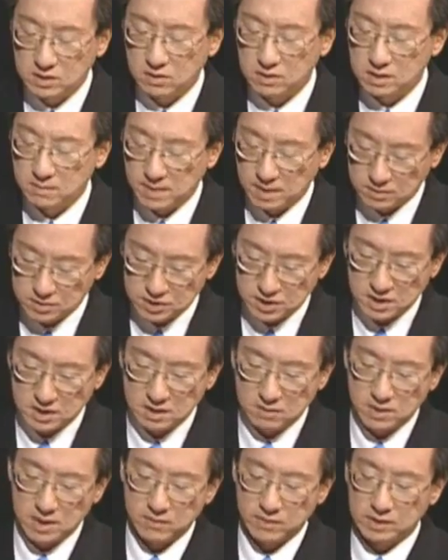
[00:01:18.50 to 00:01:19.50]
we talk about
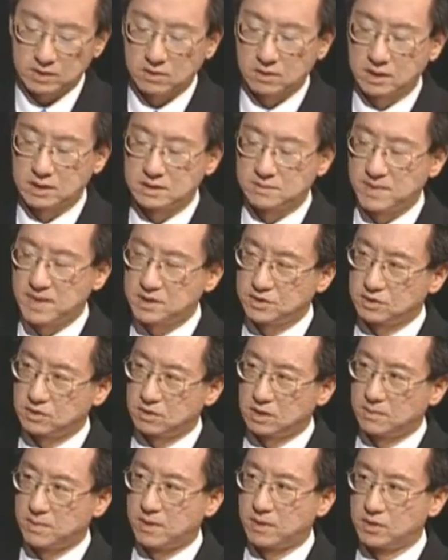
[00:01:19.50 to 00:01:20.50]
China, especially
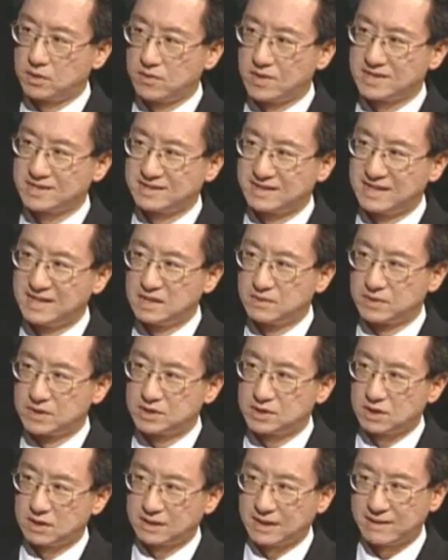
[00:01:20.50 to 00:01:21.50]
talk about the U.S. dealing
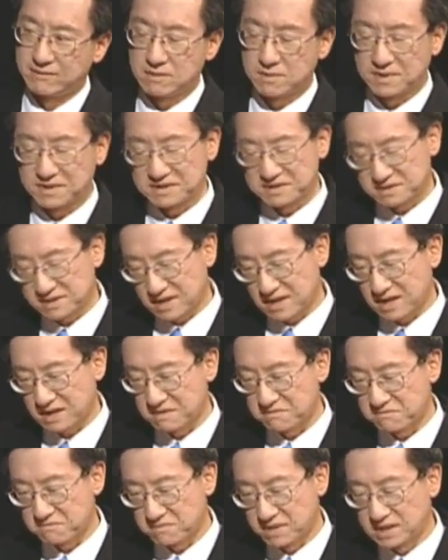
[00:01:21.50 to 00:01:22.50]
with China, everybody
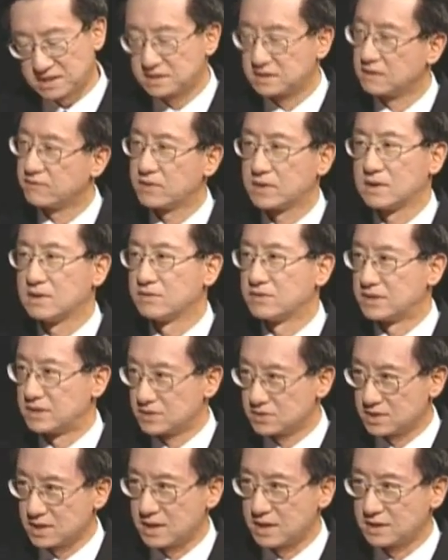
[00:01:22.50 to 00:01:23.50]
said it's difficult
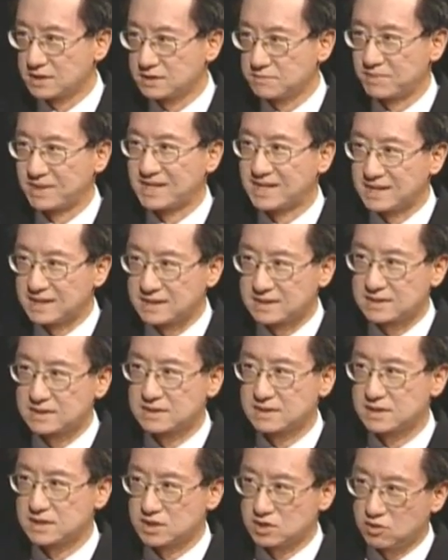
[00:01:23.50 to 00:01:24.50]
these days because
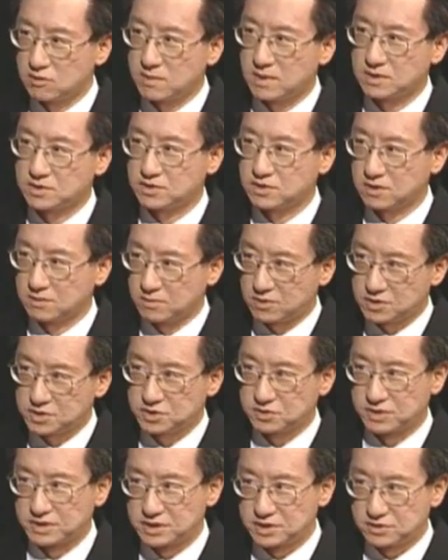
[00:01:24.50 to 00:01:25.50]
so much
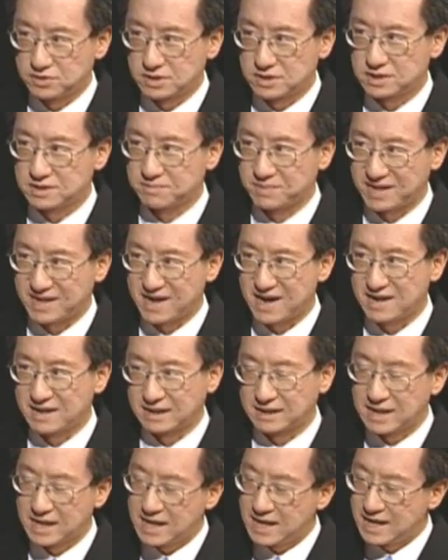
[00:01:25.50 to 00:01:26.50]
commercial interest
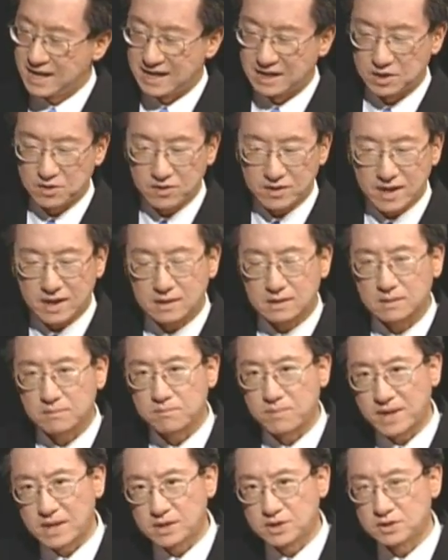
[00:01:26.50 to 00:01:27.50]
behind it. And look at the
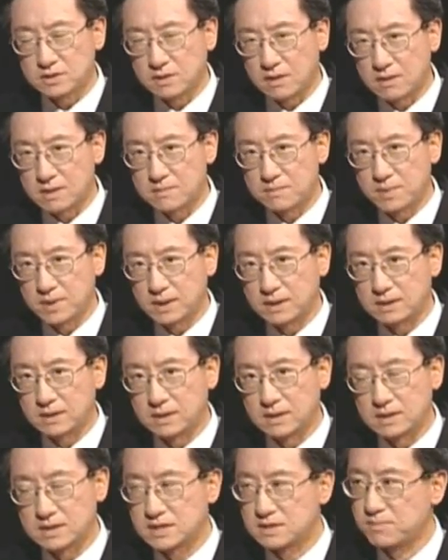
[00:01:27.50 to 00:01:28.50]
Beijing Olympic
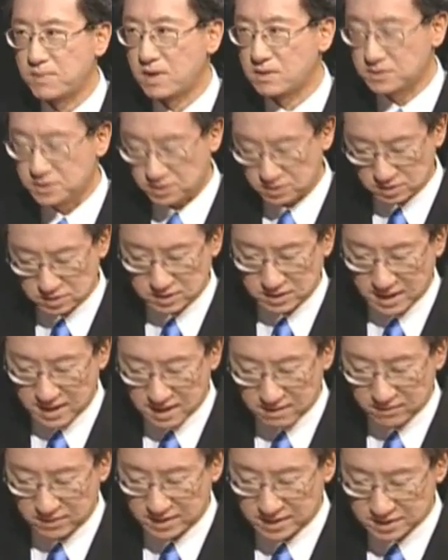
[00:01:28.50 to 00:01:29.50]
sponsors.
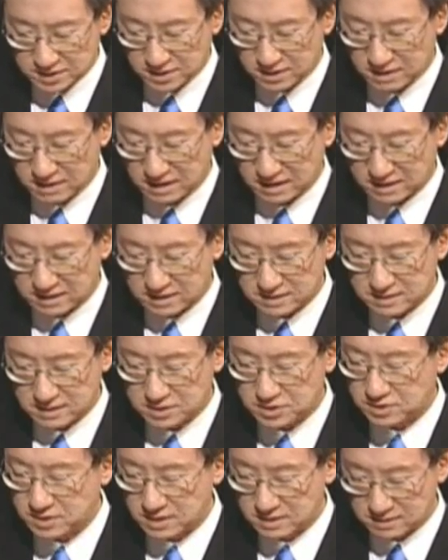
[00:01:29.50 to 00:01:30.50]
I have a list here,
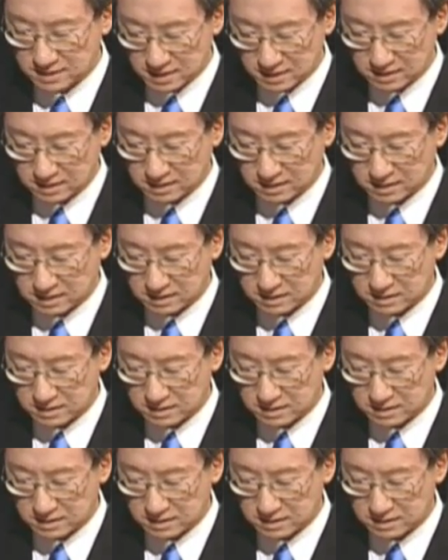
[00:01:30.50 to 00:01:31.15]
such as like